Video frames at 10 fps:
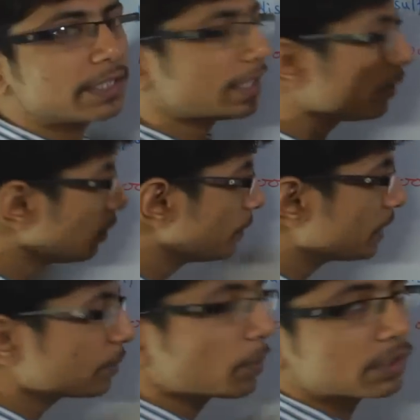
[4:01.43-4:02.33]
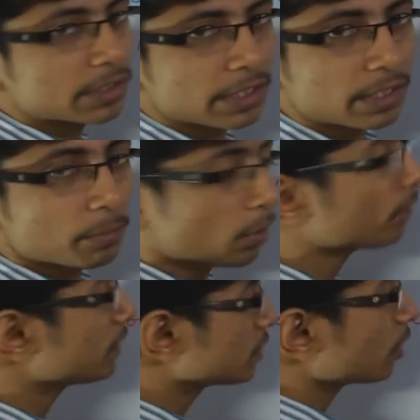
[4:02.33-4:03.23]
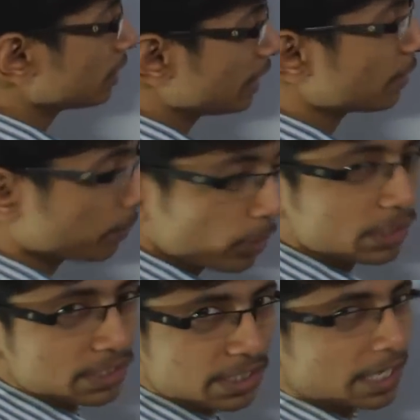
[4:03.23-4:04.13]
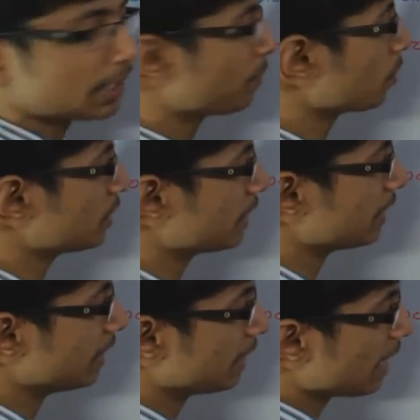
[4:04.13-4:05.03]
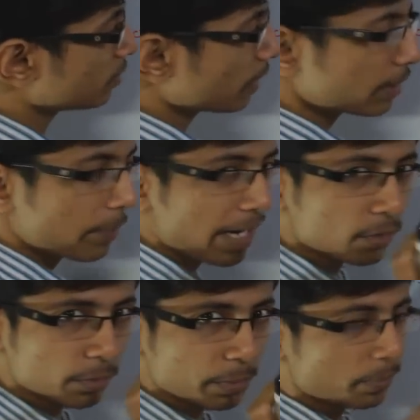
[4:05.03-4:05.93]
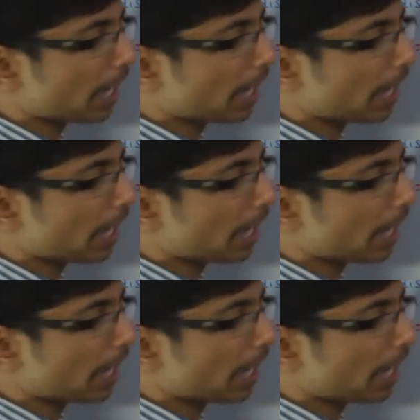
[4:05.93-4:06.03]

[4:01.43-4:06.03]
D N A will be deposited, more of this not D N A, proteins are deposited there. That's why the band will be